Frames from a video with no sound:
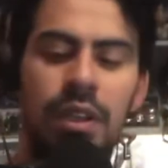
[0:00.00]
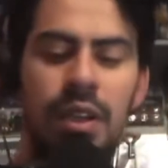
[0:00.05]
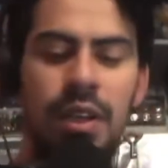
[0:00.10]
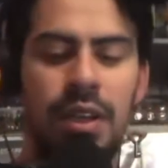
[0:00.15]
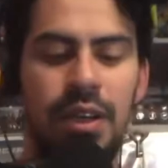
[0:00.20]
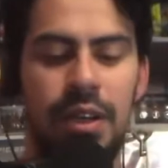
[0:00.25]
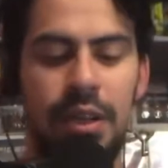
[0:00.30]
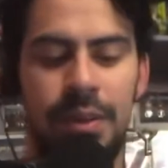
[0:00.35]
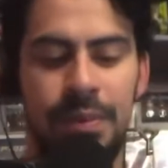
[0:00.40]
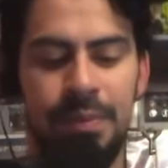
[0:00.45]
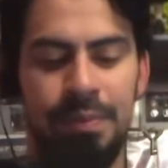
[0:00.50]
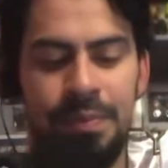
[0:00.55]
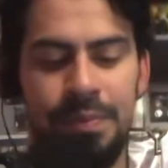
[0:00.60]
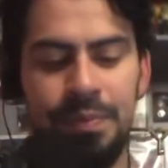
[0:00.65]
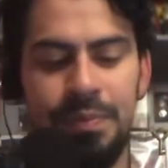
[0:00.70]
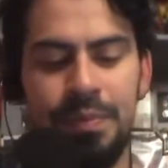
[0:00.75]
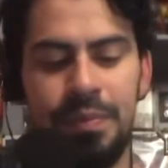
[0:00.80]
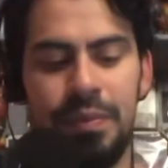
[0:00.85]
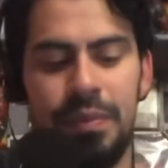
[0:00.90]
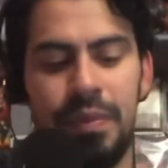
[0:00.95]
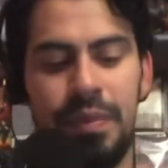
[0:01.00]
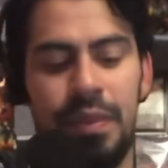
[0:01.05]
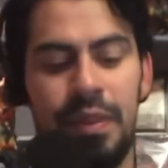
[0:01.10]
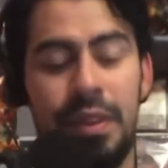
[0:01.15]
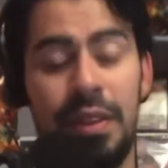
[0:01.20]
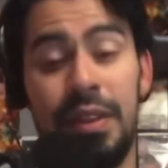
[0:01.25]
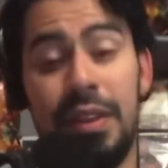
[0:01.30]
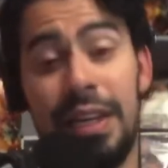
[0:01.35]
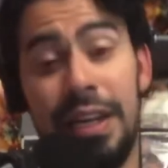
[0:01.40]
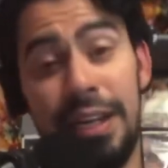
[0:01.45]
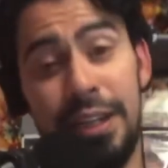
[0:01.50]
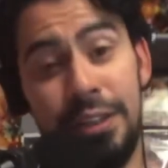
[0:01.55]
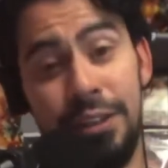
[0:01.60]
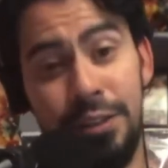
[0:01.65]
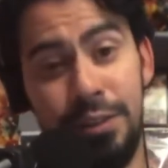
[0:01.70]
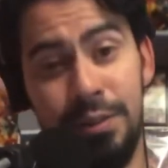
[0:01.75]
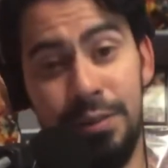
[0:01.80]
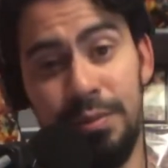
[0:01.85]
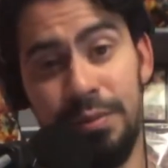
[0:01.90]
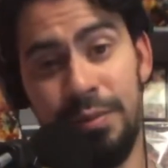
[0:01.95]
Um, thank
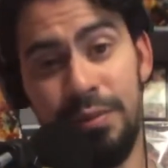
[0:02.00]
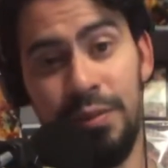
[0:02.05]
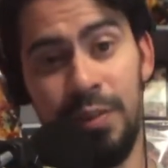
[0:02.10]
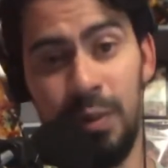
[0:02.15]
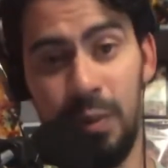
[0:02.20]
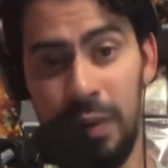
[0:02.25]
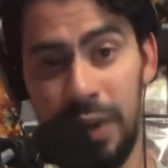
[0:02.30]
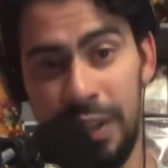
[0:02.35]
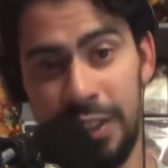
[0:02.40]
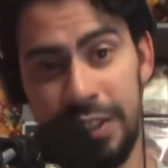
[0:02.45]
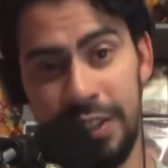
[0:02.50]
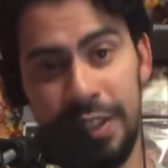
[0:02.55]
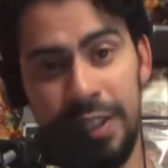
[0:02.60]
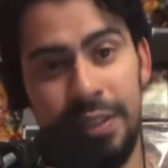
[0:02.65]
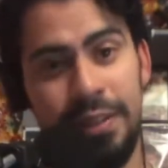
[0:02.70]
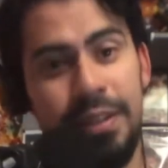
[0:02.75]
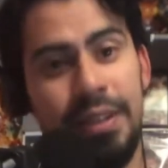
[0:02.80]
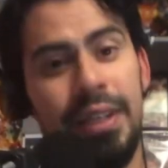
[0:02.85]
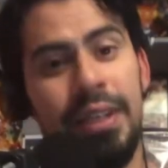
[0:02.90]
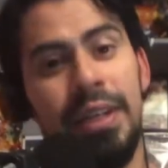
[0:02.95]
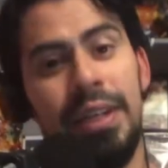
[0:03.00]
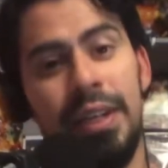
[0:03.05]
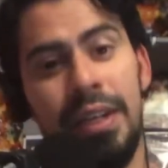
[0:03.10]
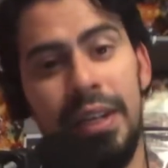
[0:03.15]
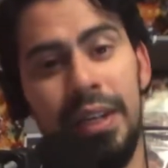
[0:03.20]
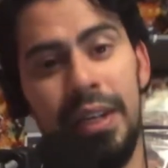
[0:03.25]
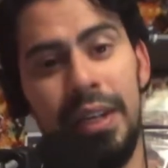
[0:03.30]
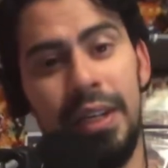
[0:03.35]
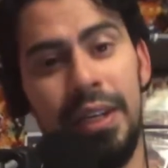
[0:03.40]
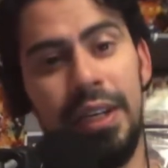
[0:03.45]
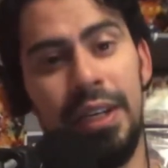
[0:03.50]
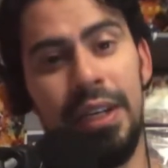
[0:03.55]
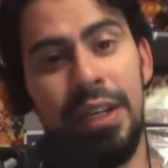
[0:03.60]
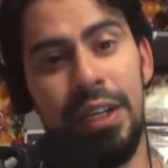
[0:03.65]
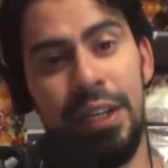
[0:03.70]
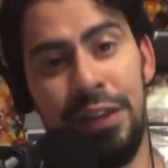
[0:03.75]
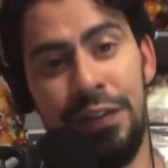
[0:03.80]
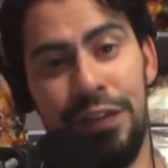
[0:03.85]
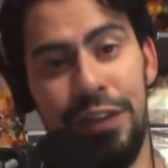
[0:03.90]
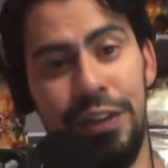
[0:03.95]
you for watching.
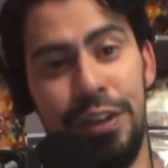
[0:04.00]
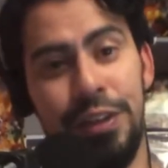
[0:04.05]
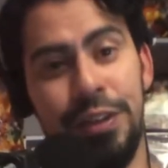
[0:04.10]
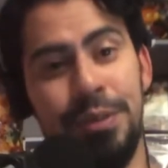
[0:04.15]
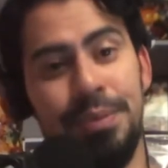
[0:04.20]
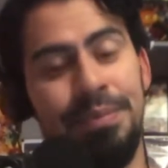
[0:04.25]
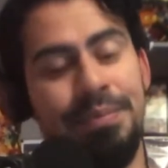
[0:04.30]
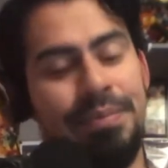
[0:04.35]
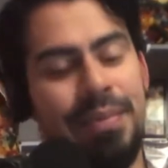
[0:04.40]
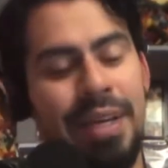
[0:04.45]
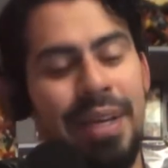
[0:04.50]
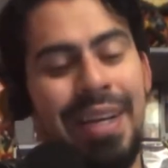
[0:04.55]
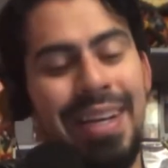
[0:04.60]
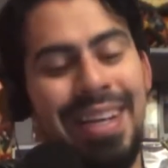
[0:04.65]
If you do, I